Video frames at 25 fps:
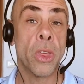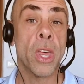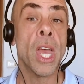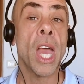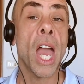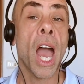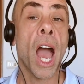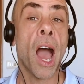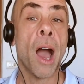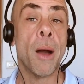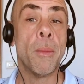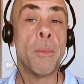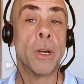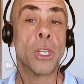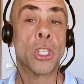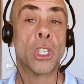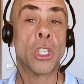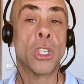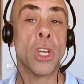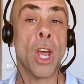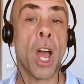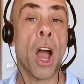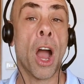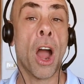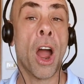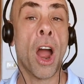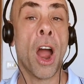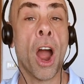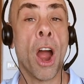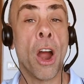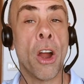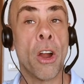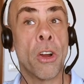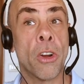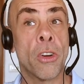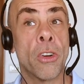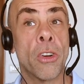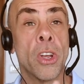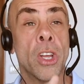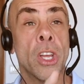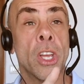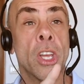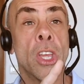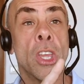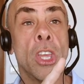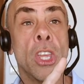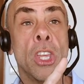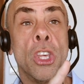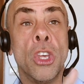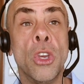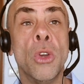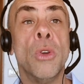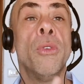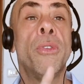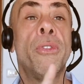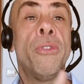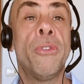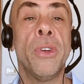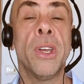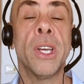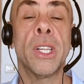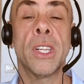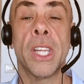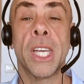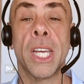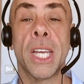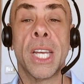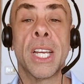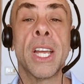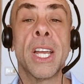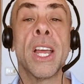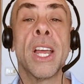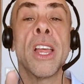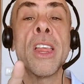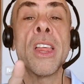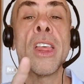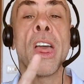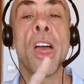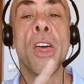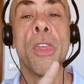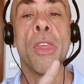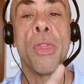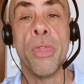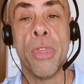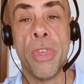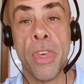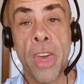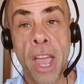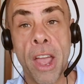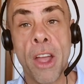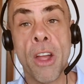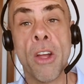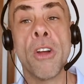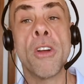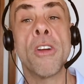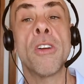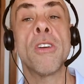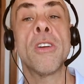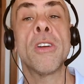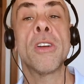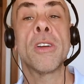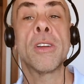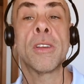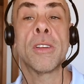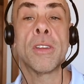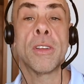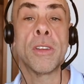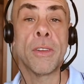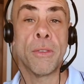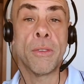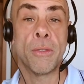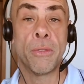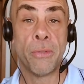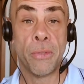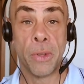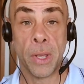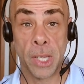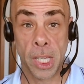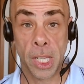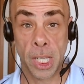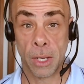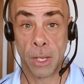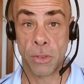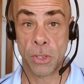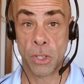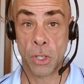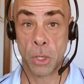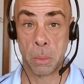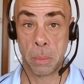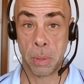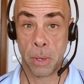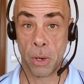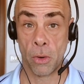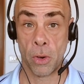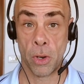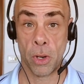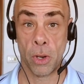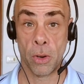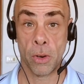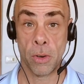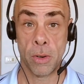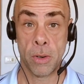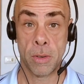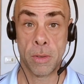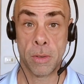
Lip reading: How much are you feeling their feeling of superior?